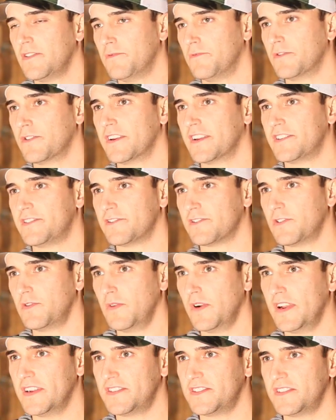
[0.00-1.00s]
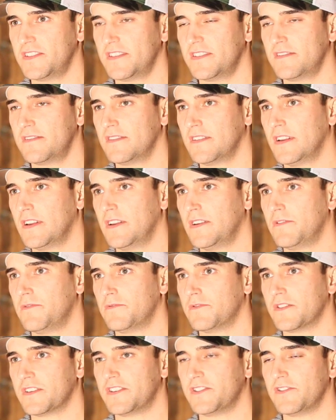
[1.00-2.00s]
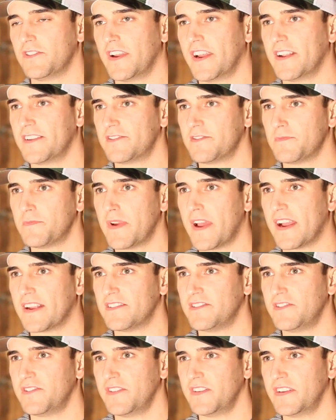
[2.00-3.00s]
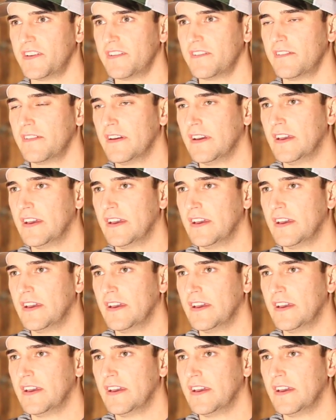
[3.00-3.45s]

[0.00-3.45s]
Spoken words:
We'll get your question. We'll get your answer back to you.